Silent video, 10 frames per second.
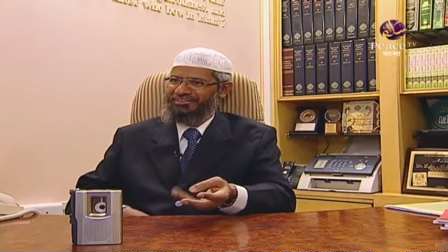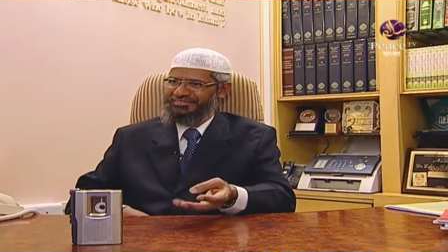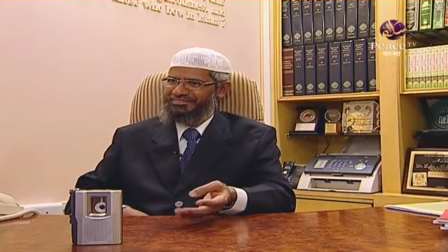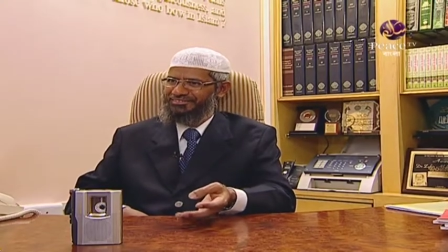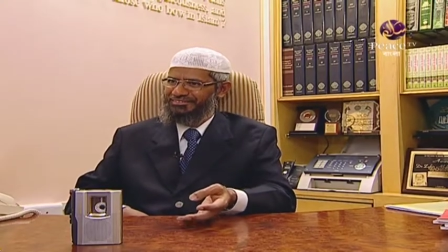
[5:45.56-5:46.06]

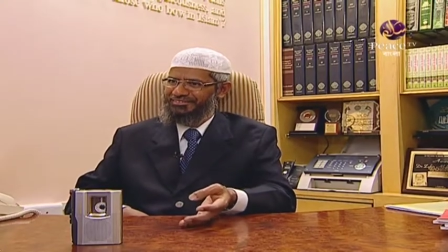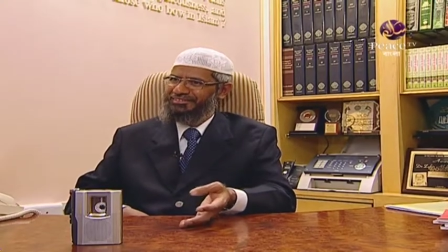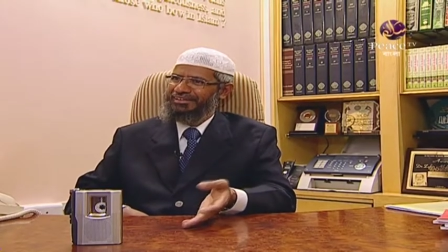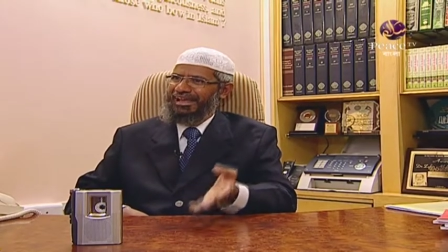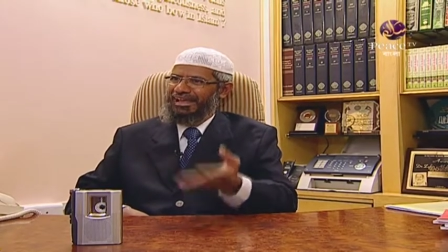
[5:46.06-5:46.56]
practice
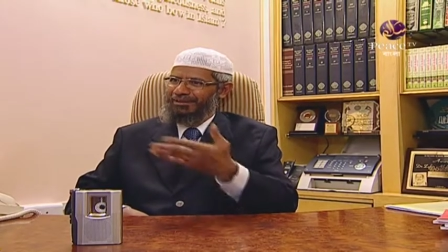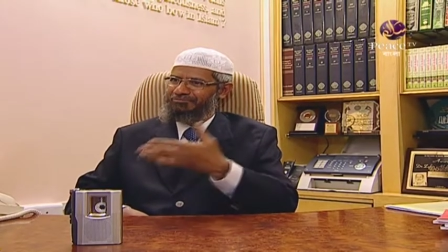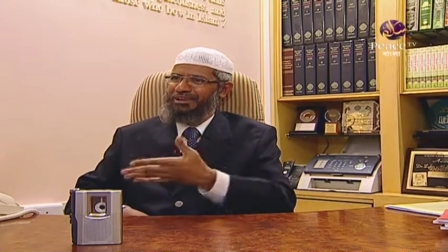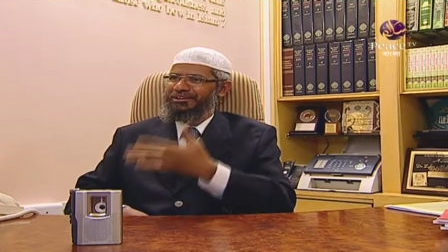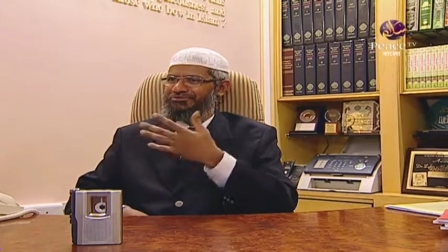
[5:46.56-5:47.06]

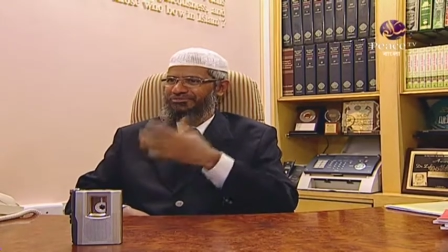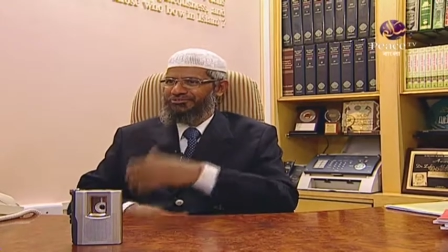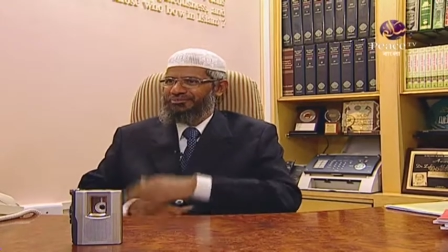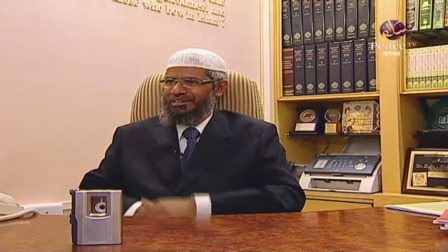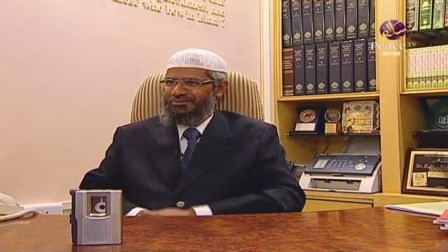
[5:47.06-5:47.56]
and balance
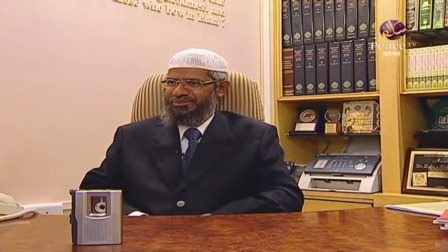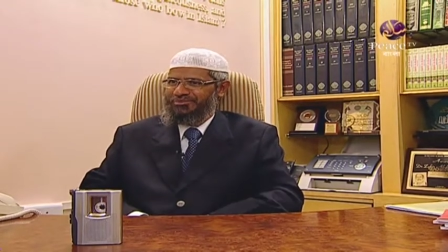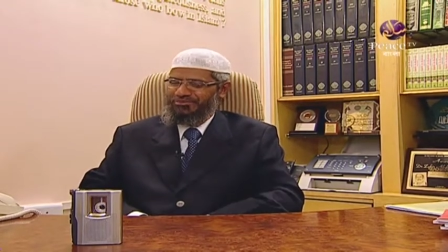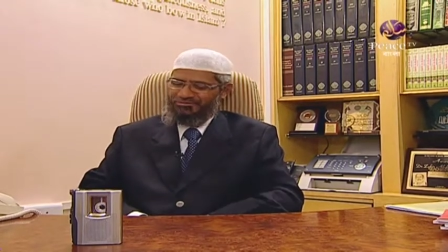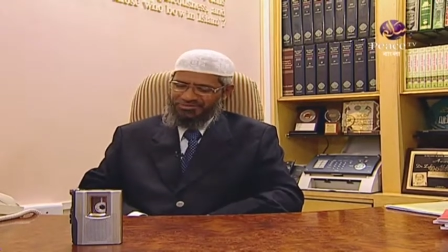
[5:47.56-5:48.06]
for spreading the
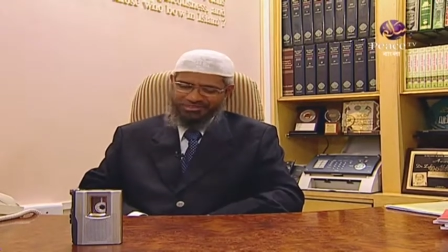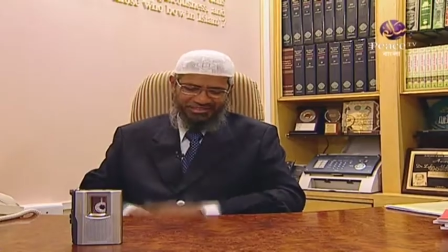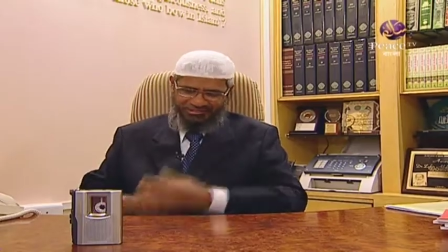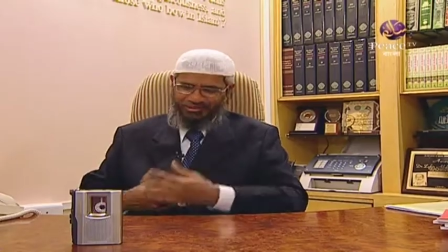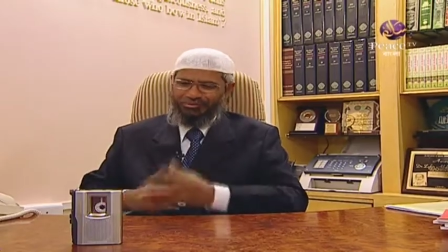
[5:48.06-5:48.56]
message of
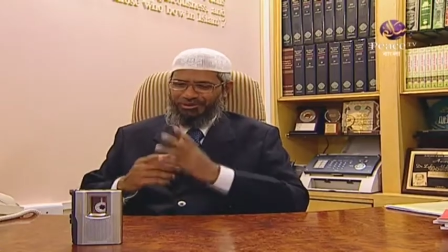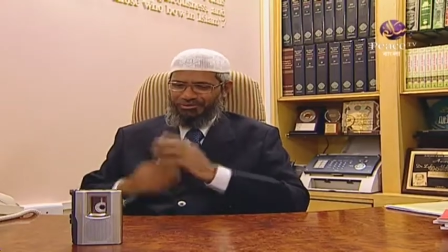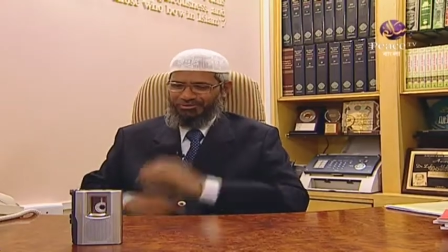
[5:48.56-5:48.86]
peace. They said, no